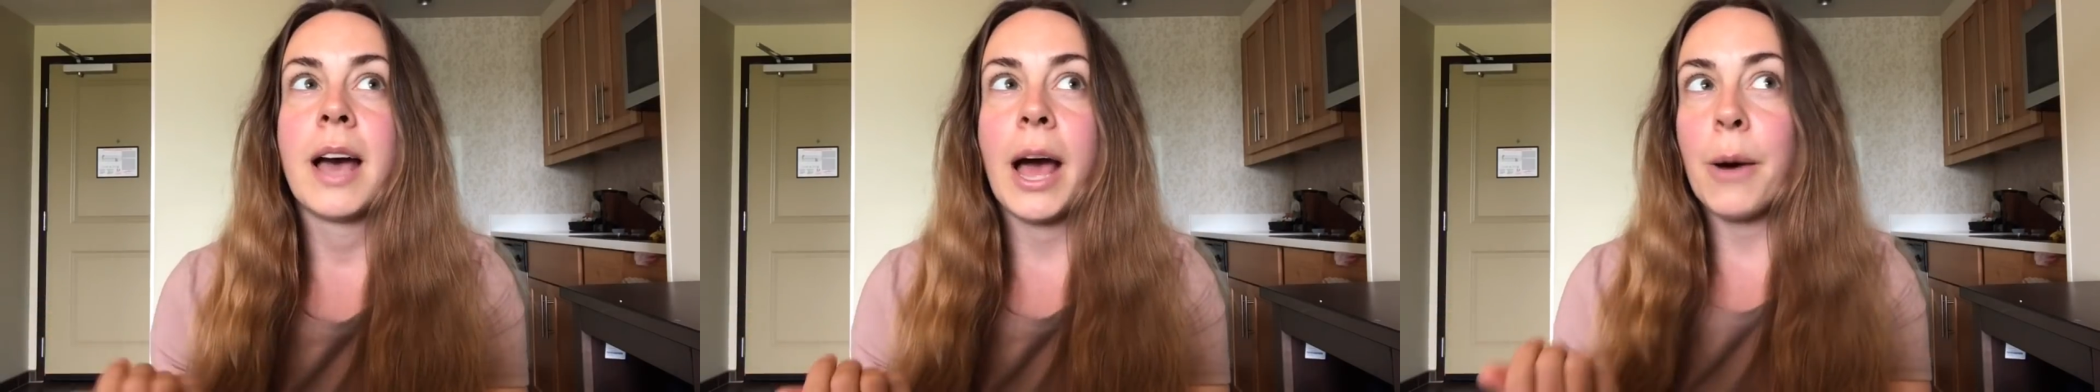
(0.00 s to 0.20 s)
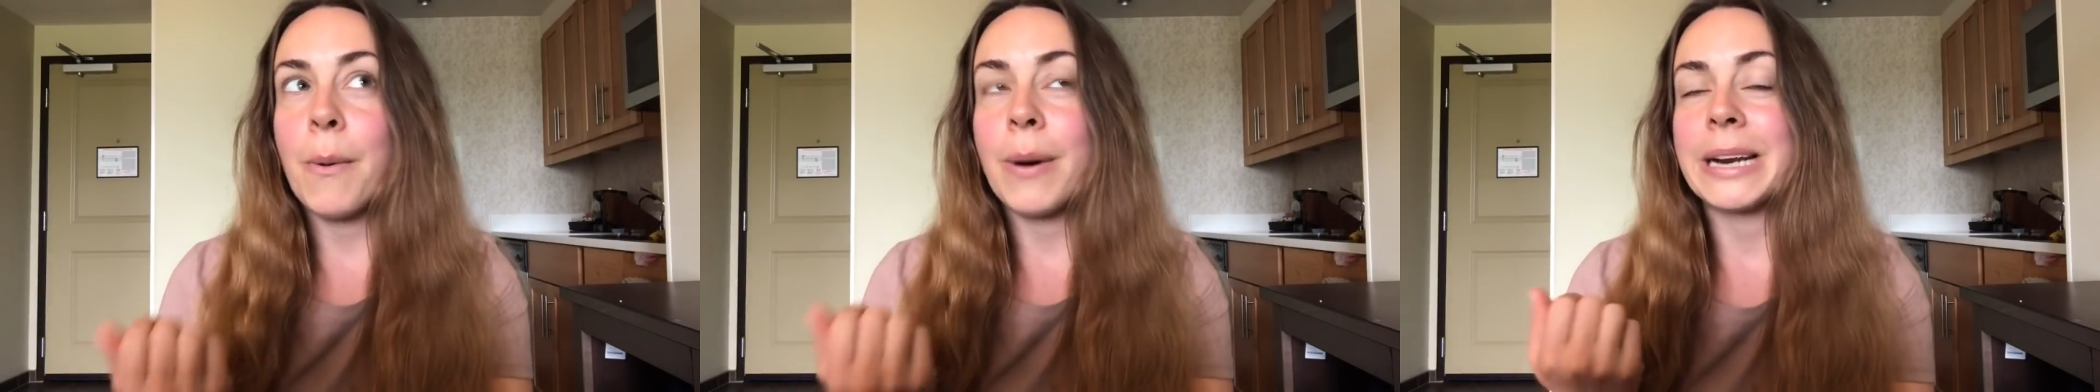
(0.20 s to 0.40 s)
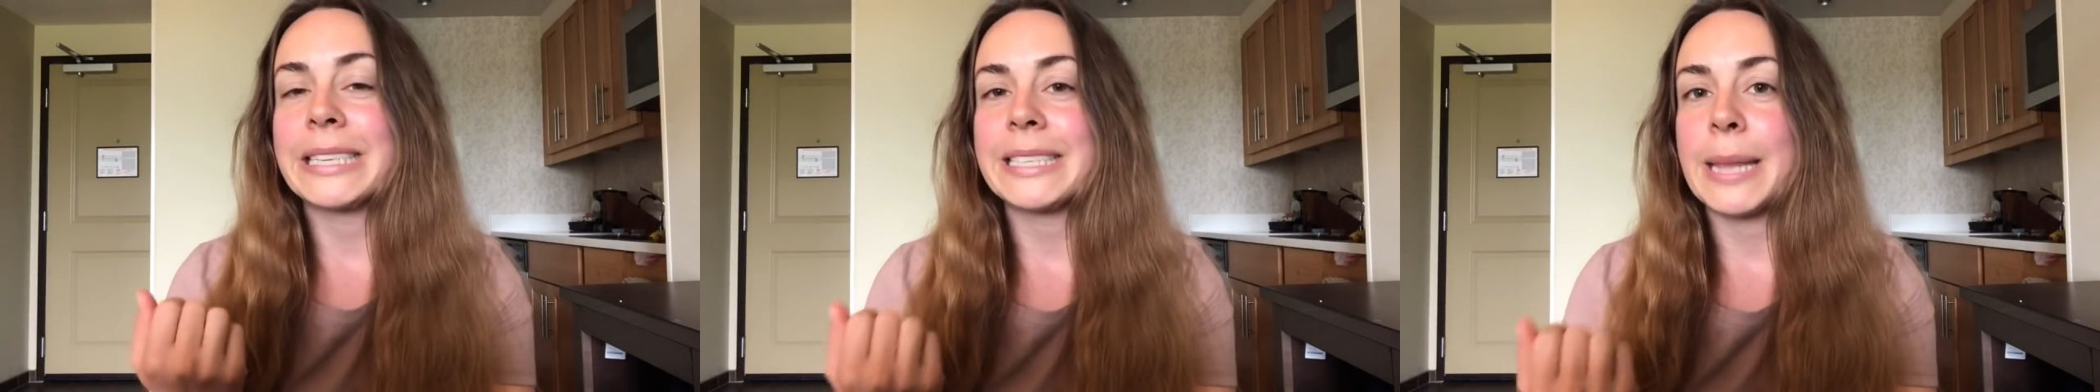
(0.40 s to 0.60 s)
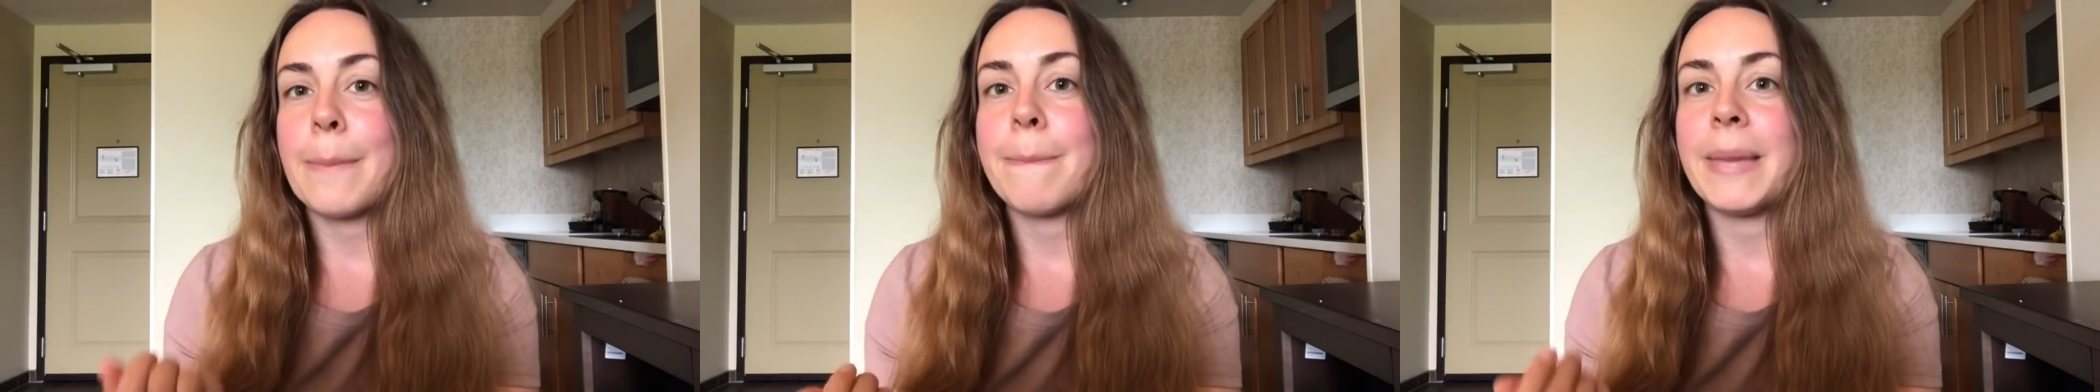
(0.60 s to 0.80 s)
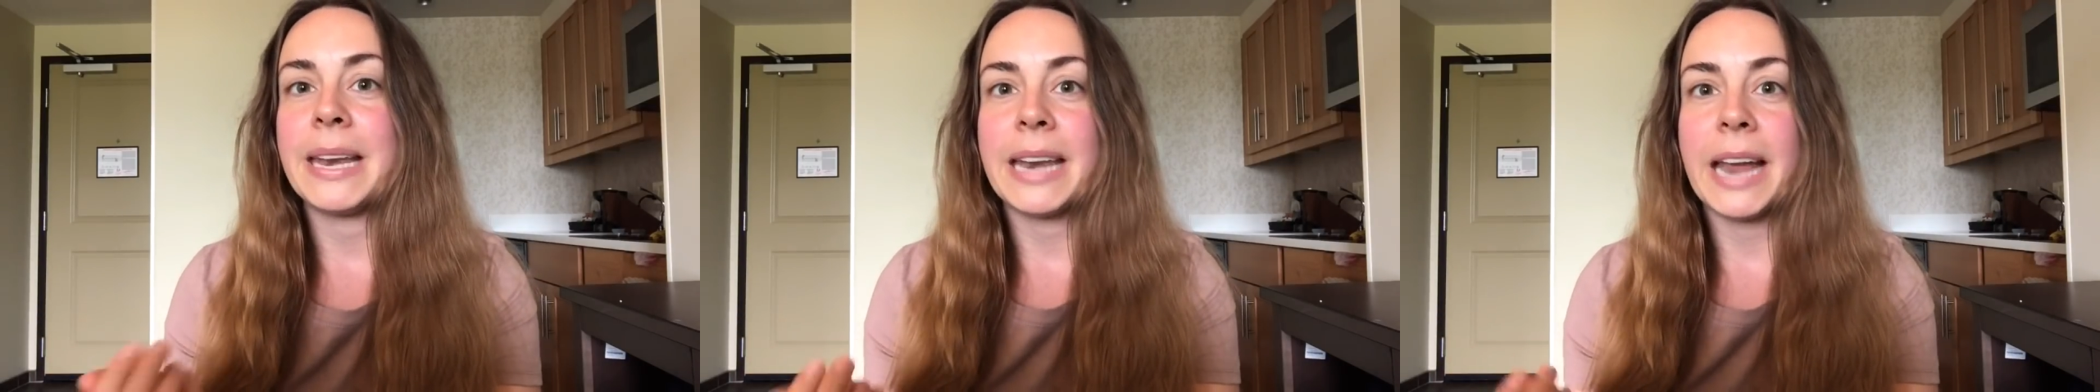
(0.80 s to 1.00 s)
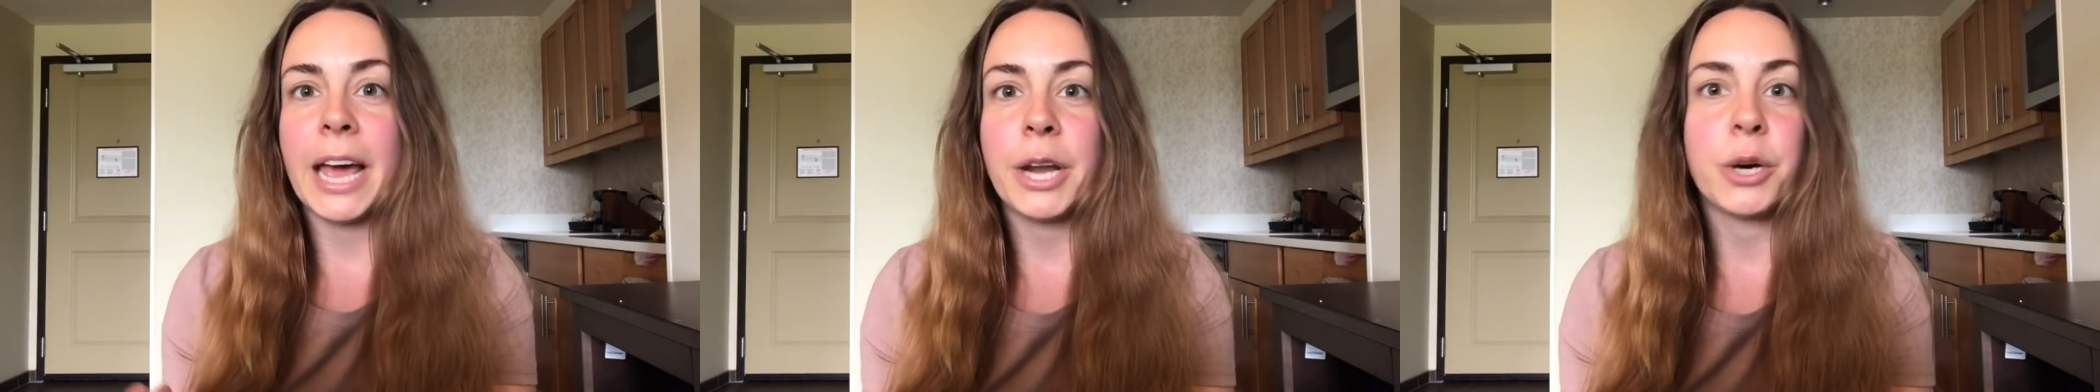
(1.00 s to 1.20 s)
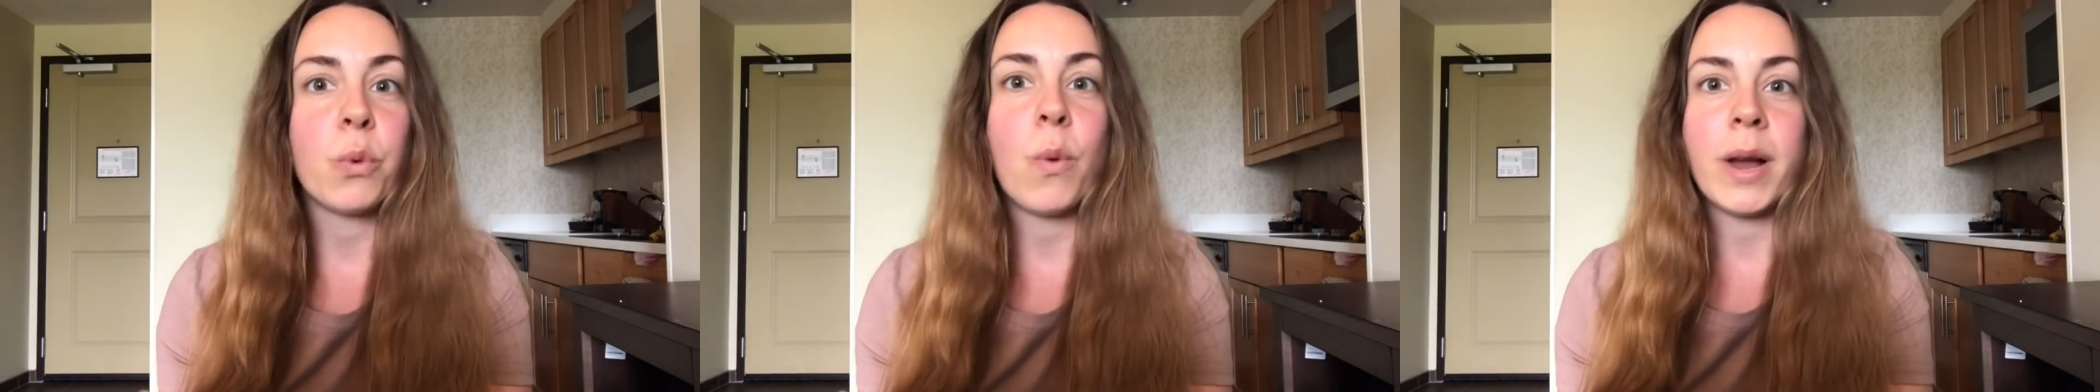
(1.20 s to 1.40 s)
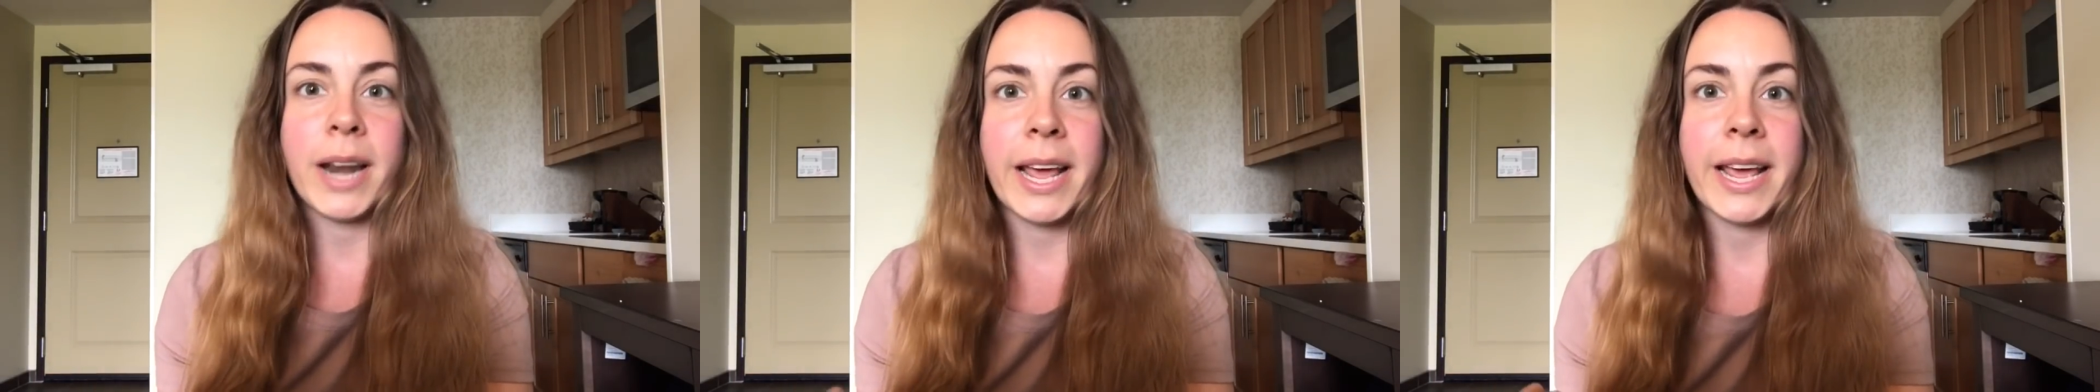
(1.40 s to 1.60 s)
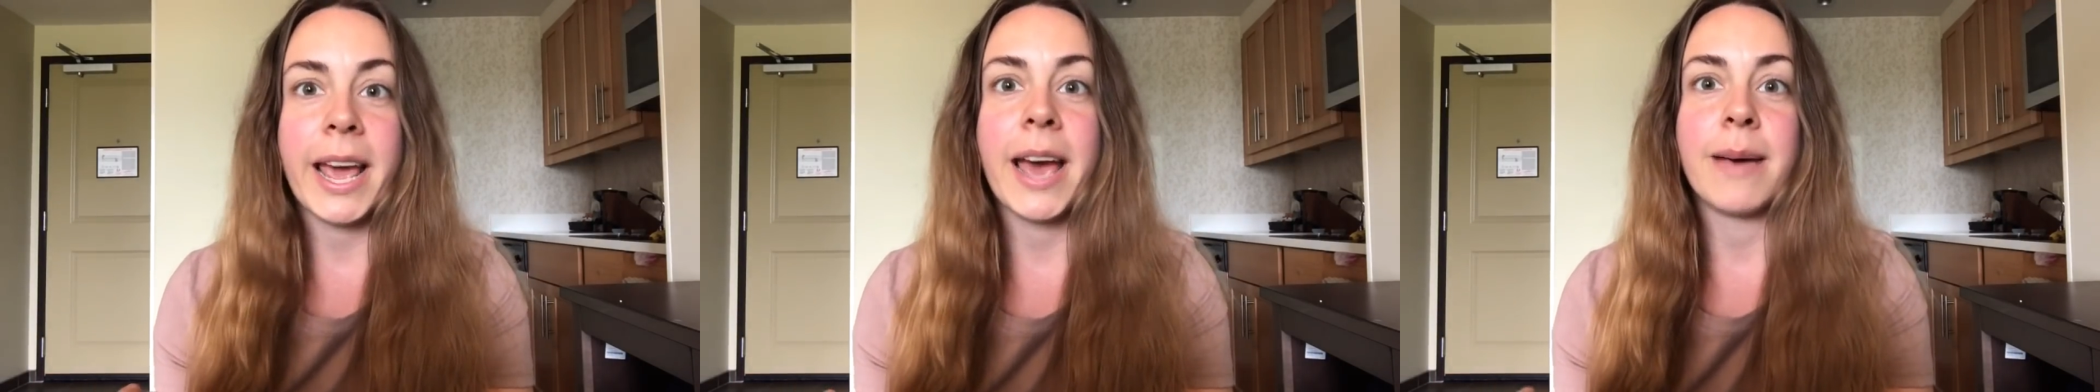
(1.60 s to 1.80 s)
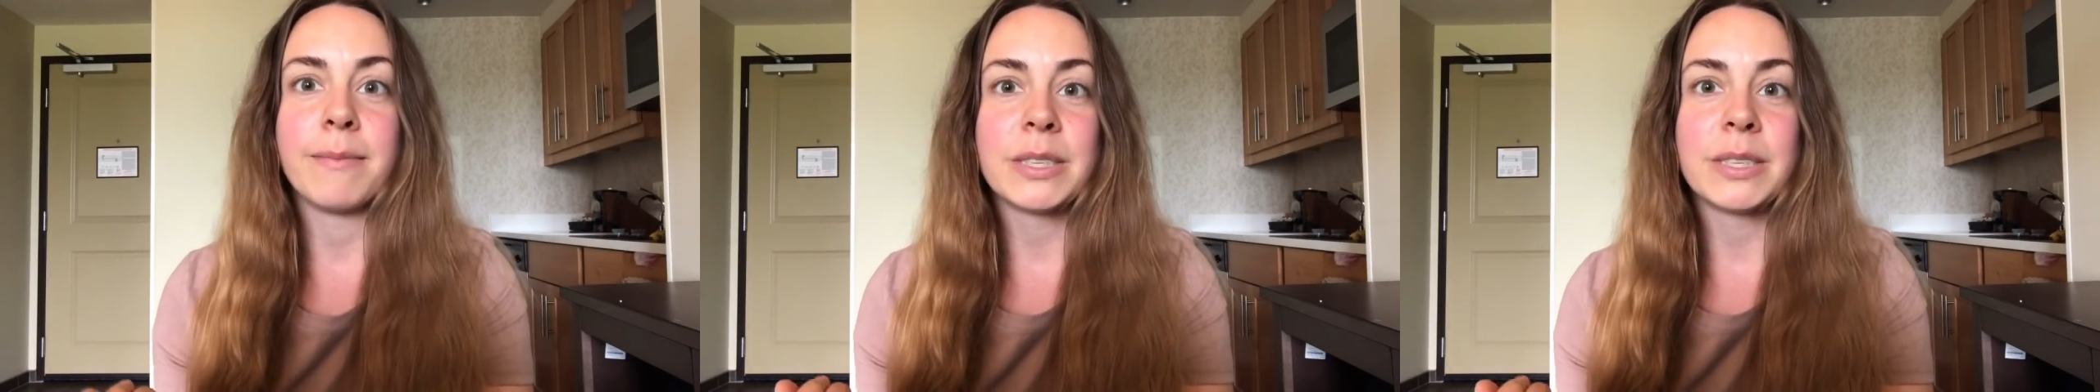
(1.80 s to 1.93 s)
I want to say midnight or 1 a.m.